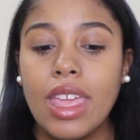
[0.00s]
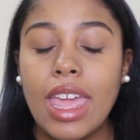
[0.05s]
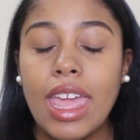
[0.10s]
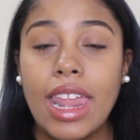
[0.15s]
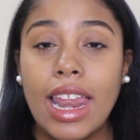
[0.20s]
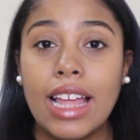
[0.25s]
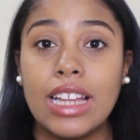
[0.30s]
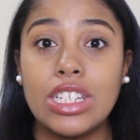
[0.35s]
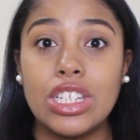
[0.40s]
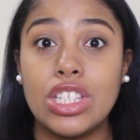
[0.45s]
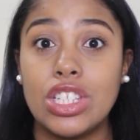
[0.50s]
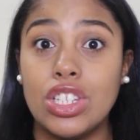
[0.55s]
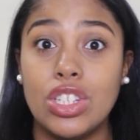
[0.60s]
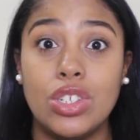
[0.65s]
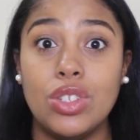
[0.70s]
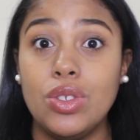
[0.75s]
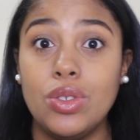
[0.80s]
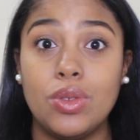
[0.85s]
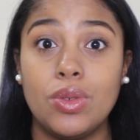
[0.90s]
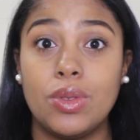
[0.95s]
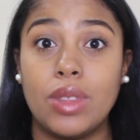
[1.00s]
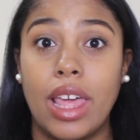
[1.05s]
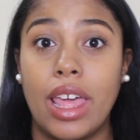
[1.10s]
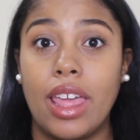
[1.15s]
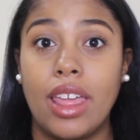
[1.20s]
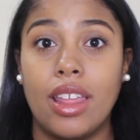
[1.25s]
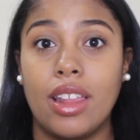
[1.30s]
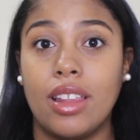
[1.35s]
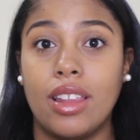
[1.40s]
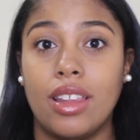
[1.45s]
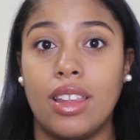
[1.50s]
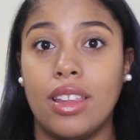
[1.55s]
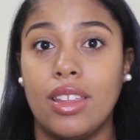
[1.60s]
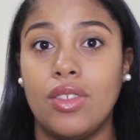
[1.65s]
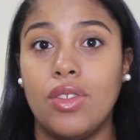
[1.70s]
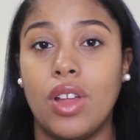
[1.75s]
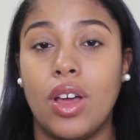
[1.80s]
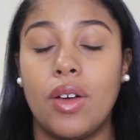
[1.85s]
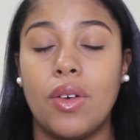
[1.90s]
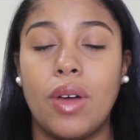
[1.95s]
I just knew that,
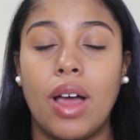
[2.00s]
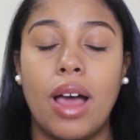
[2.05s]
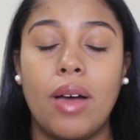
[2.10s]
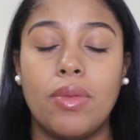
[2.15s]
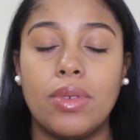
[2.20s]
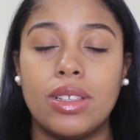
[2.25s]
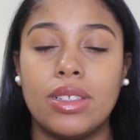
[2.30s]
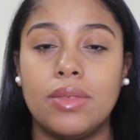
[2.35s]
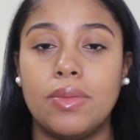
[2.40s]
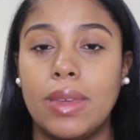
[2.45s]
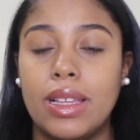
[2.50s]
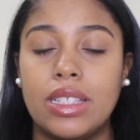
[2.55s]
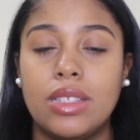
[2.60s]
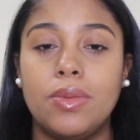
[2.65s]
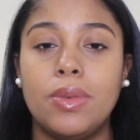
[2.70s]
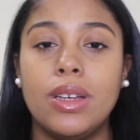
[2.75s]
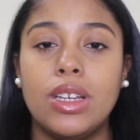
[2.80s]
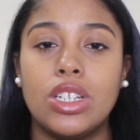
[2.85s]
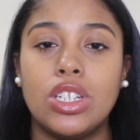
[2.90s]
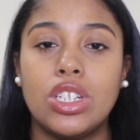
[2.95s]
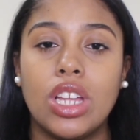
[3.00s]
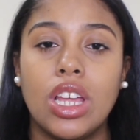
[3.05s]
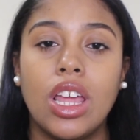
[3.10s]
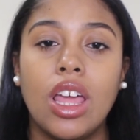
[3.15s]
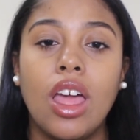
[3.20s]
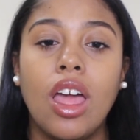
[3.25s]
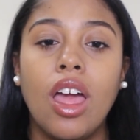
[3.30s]
you know, I was meant to push,